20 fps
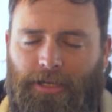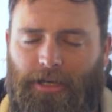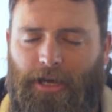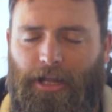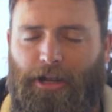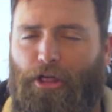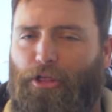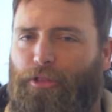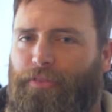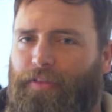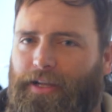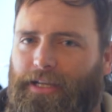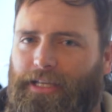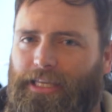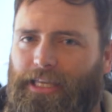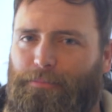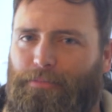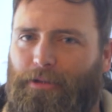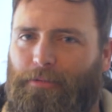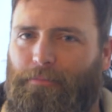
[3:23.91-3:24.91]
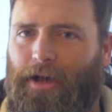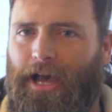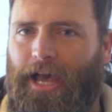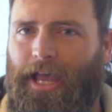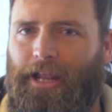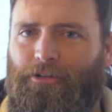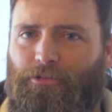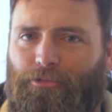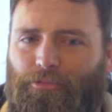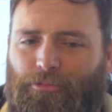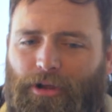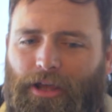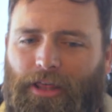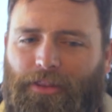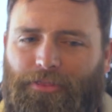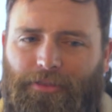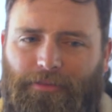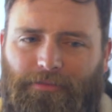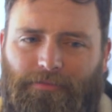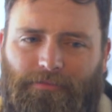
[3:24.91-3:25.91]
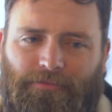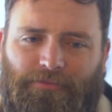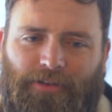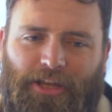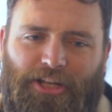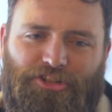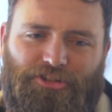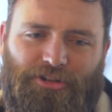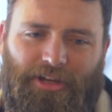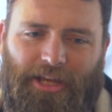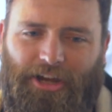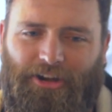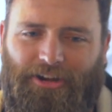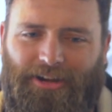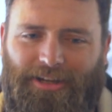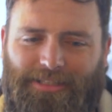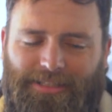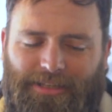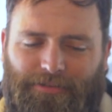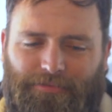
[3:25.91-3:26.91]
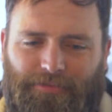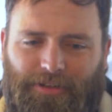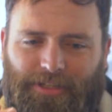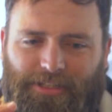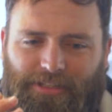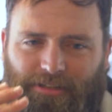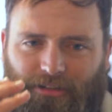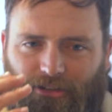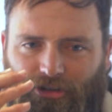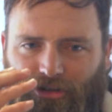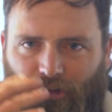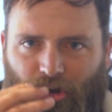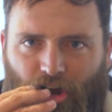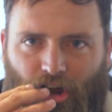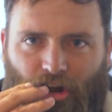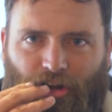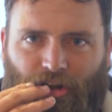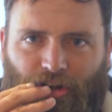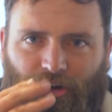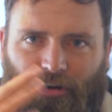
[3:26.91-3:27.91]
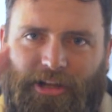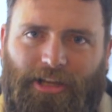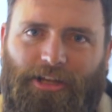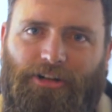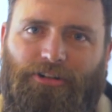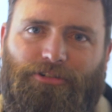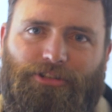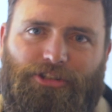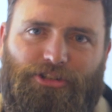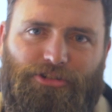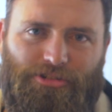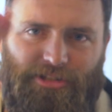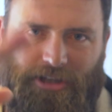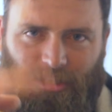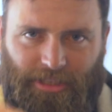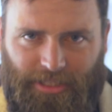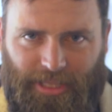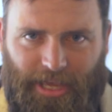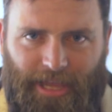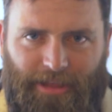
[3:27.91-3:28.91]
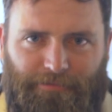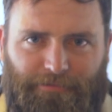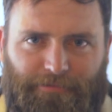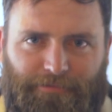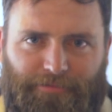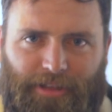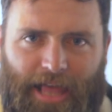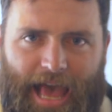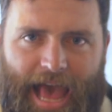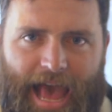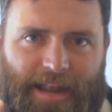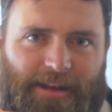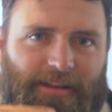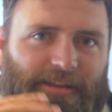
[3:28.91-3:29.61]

Another thing to keep in mind with facial hair is if it's longer, it'll usually lay flat,